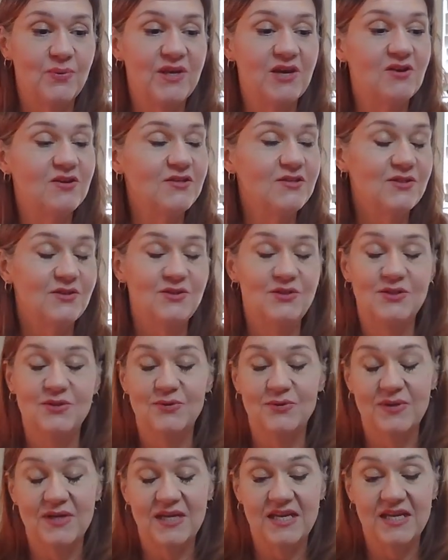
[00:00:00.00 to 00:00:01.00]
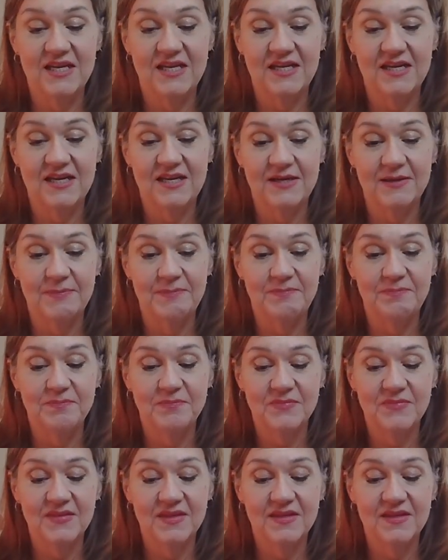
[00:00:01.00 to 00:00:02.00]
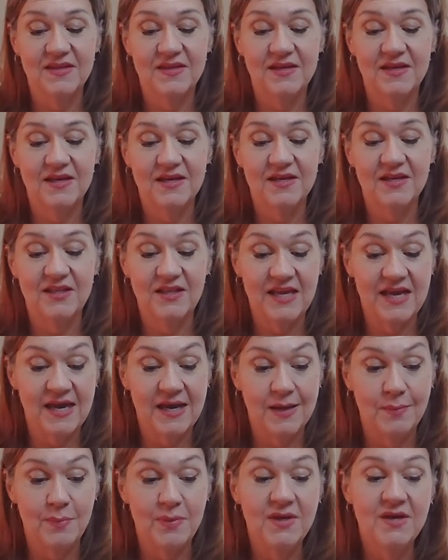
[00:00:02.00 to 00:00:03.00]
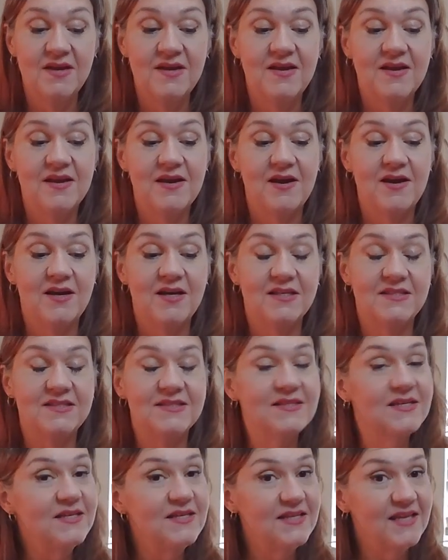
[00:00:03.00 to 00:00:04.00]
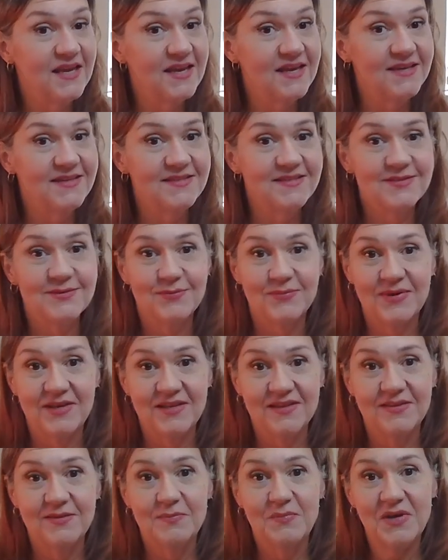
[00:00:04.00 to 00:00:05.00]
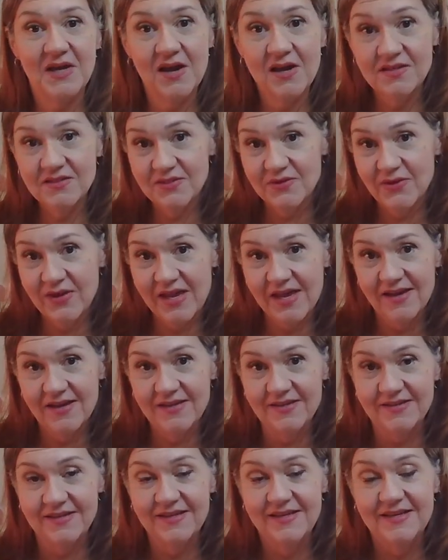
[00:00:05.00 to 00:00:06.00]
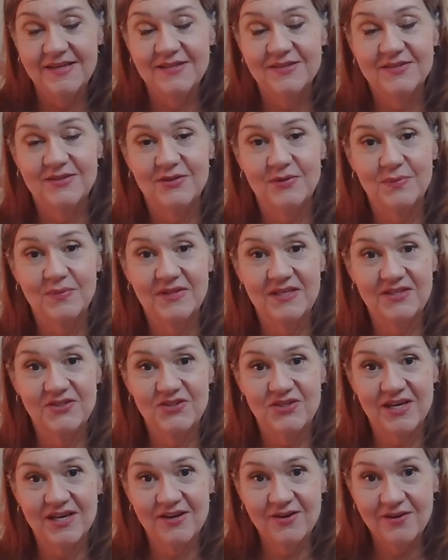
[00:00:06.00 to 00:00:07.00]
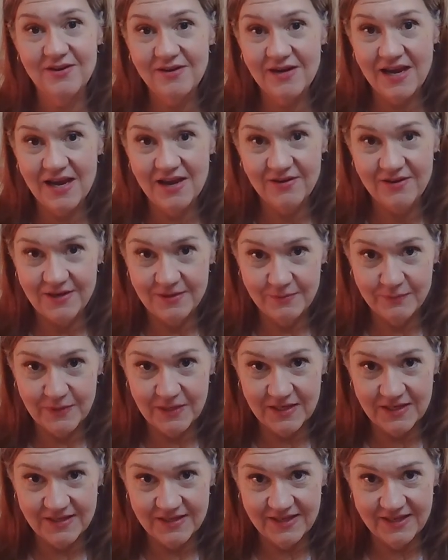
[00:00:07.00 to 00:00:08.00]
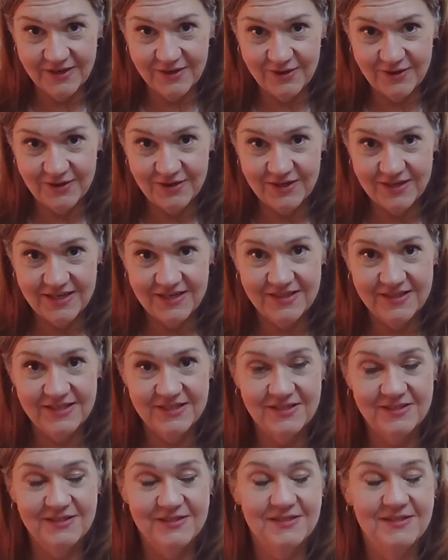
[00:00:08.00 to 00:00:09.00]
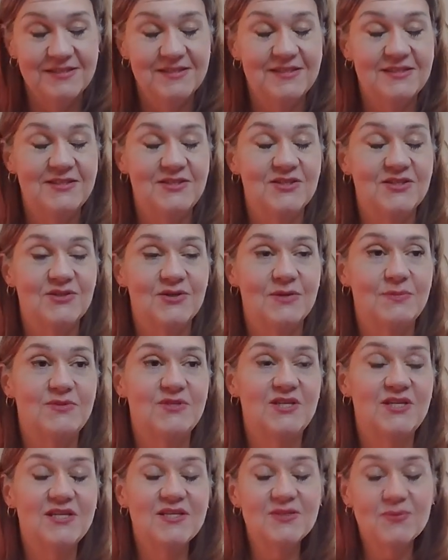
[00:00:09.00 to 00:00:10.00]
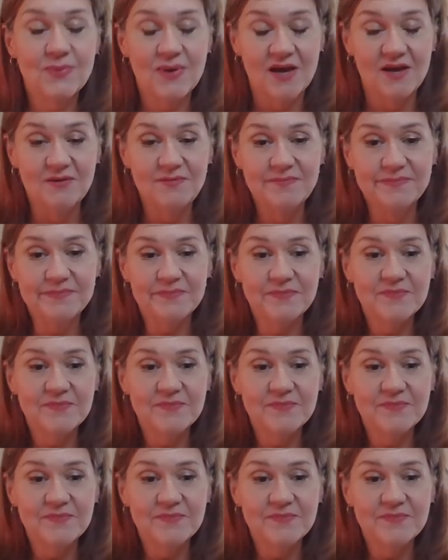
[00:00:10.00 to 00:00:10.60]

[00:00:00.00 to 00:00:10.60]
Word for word: We also do a, um, a collab on Sundays with Picasso Cat, so please check her out. I'm going to link her in the description as well.